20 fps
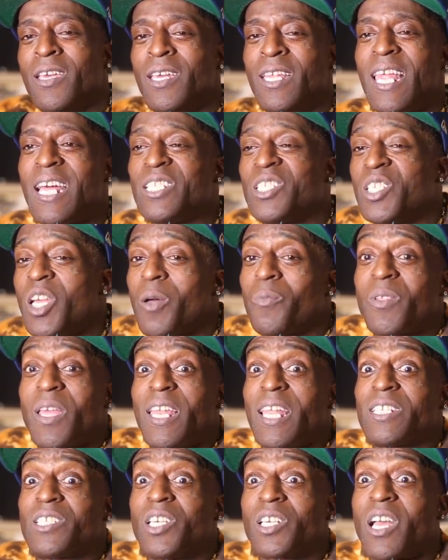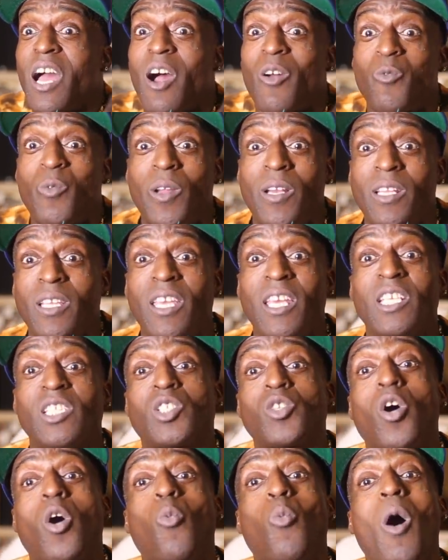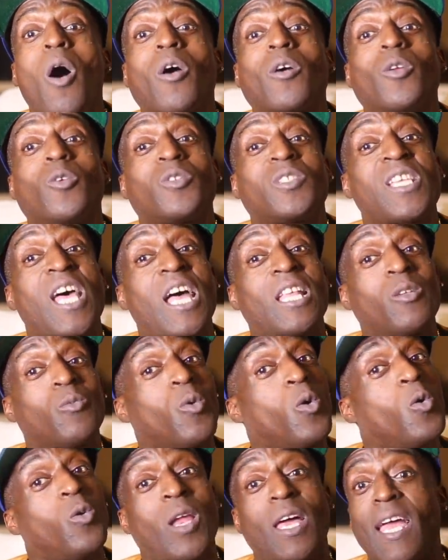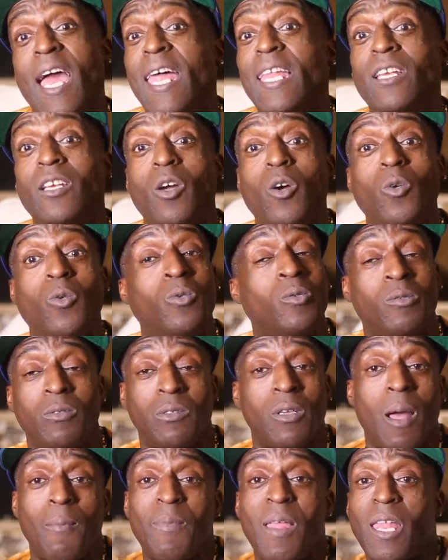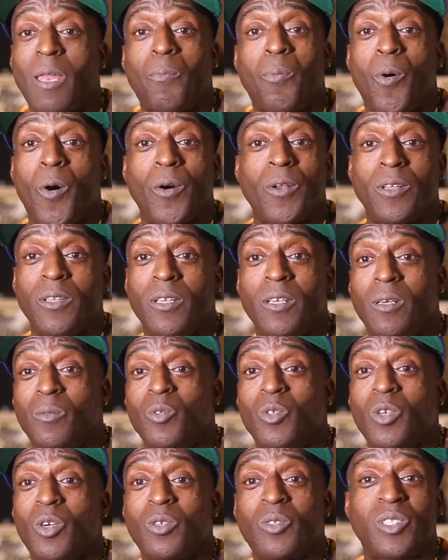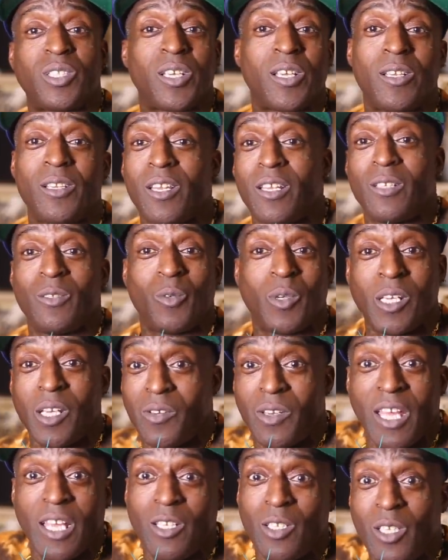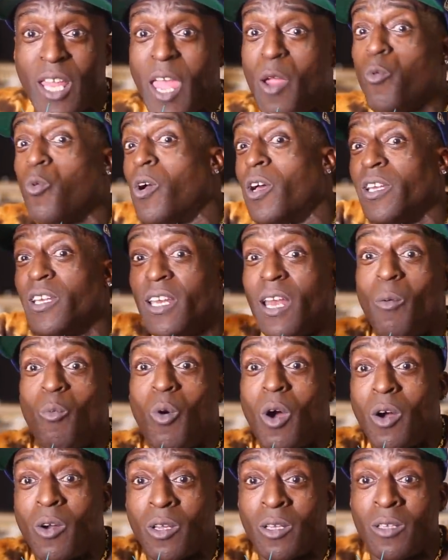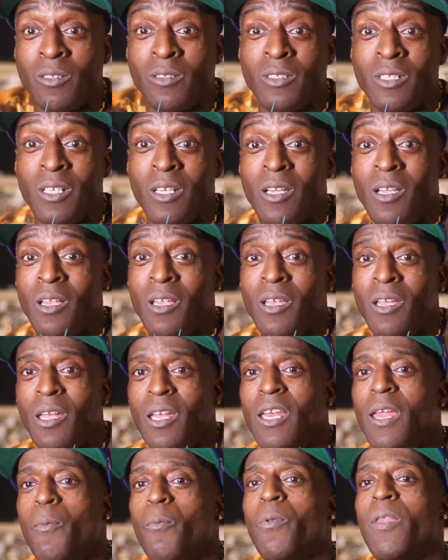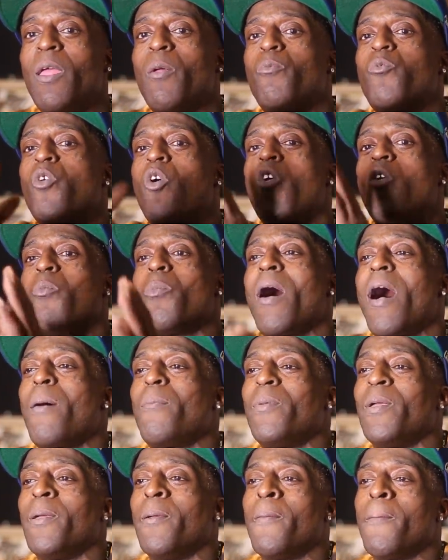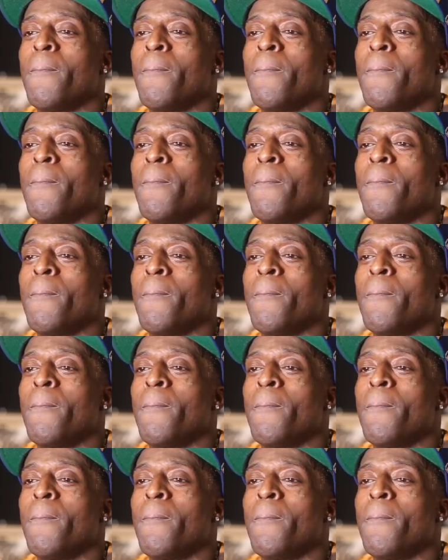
And I jumped out, I took off running again, start walking on side the road like I didn't know, I'm not a part of them, you know what I'm saying? They, whatever they, they running, I'm walking. And they, they drove by me.